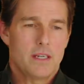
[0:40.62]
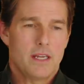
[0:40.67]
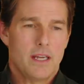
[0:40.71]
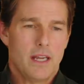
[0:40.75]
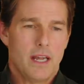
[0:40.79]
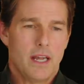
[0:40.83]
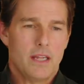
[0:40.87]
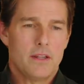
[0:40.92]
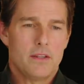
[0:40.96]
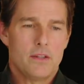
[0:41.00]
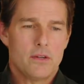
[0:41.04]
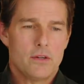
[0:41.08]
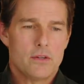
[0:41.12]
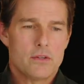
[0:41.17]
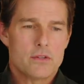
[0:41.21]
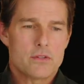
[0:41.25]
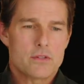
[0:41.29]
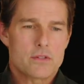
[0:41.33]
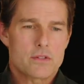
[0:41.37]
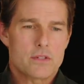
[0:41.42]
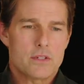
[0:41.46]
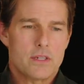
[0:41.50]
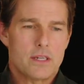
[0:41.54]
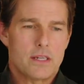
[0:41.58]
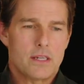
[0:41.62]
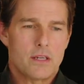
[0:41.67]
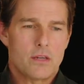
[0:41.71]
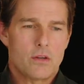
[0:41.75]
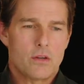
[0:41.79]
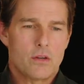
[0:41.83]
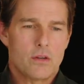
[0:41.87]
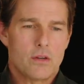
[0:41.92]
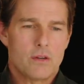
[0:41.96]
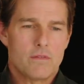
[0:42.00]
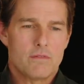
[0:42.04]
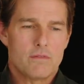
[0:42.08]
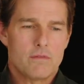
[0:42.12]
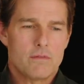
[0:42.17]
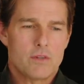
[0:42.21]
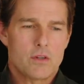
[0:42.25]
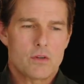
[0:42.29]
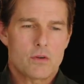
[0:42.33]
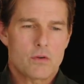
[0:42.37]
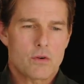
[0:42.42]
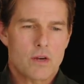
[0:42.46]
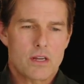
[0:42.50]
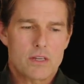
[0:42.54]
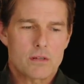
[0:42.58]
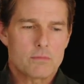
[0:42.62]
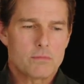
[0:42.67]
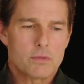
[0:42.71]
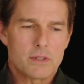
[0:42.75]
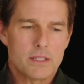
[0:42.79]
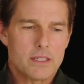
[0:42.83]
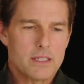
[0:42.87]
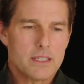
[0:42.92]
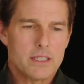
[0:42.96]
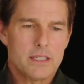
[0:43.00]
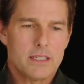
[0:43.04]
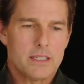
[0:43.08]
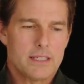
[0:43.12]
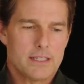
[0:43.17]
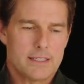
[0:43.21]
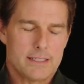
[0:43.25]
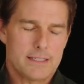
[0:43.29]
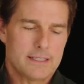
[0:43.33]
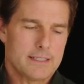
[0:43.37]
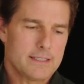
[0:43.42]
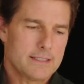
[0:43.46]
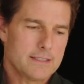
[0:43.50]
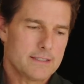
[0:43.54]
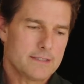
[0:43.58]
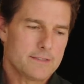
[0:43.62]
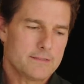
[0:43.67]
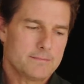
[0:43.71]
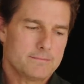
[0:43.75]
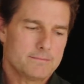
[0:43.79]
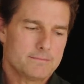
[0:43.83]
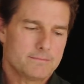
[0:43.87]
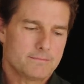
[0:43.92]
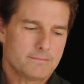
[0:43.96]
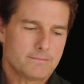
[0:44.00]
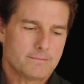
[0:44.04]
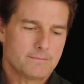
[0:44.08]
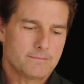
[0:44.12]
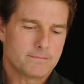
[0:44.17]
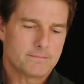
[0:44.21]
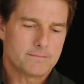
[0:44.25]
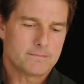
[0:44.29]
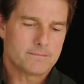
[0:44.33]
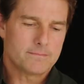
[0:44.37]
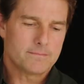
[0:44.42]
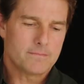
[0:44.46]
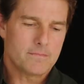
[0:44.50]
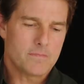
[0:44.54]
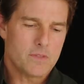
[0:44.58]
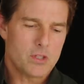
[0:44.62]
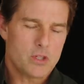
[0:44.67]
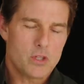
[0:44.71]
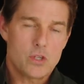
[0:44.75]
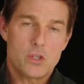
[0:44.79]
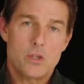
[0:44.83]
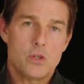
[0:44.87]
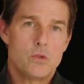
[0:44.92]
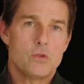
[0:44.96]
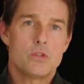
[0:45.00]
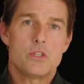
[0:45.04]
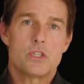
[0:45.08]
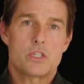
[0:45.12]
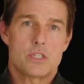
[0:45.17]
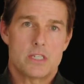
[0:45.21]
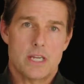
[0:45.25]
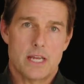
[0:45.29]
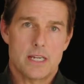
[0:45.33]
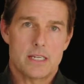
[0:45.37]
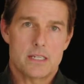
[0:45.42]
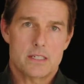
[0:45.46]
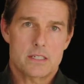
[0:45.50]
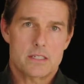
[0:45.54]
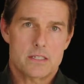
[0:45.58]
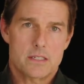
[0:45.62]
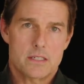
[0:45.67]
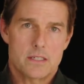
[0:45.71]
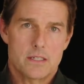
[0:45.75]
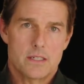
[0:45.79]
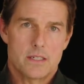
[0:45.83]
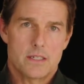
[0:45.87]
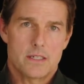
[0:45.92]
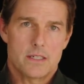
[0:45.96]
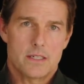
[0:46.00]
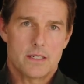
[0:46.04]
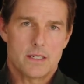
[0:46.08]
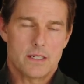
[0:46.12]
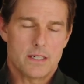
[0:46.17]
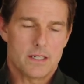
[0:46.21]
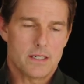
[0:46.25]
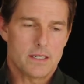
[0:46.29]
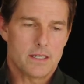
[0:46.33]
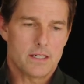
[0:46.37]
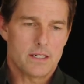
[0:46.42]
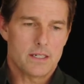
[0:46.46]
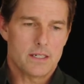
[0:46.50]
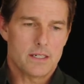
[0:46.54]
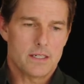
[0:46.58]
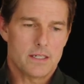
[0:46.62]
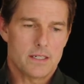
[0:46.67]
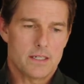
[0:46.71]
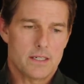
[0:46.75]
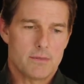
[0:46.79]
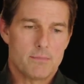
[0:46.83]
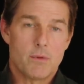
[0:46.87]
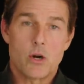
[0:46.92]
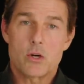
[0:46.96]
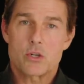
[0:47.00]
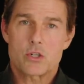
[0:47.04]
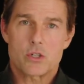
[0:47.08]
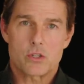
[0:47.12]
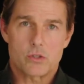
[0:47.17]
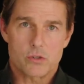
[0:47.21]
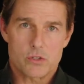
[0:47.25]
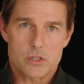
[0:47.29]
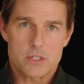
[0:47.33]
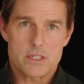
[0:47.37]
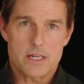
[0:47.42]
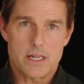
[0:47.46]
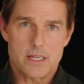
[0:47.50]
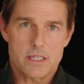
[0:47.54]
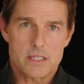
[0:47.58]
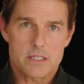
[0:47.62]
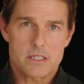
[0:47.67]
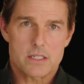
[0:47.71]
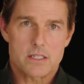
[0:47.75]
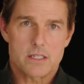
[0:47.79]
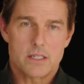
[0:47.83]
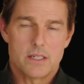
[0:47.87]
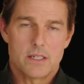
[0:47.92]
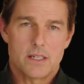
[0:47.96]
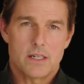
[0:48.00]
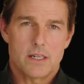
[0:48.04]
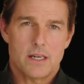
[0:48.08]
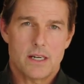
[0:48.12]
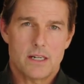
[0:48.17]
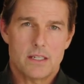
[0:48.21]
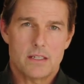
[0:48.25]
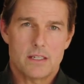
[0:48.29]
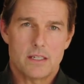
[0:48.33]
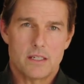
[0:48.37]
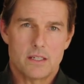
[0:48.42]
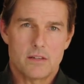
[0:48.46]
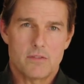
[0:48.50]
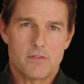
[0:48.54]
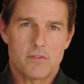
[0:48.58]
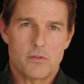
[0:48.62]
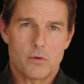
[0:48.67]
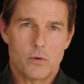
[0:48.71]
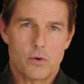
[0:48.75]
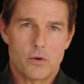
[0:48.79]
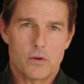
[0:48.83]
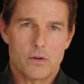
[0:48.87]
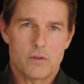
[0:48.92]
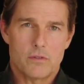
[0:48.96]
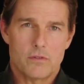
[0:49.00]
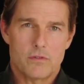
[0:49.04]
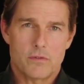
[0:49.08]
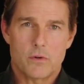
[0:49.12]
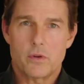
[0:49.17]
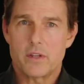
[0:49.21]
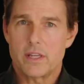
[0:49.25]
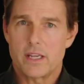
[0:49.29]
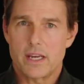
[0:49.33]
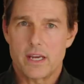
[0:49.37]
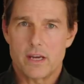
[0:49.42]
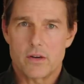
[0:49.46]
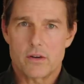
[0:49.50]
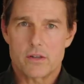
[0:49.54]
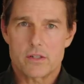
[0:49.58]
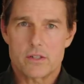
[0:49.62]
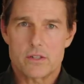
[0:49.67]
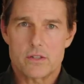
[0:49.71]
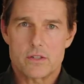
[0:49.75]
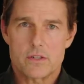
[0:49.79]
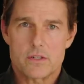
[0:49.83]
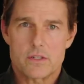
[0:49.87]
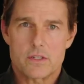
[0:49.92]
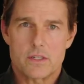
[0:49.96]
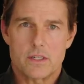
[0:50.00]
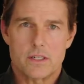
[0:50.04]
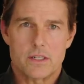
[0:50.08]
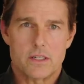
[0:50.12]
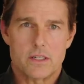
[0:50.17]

and there's in incredibly uh, huge stakes, uh, emotional stakes. I think for for the characters.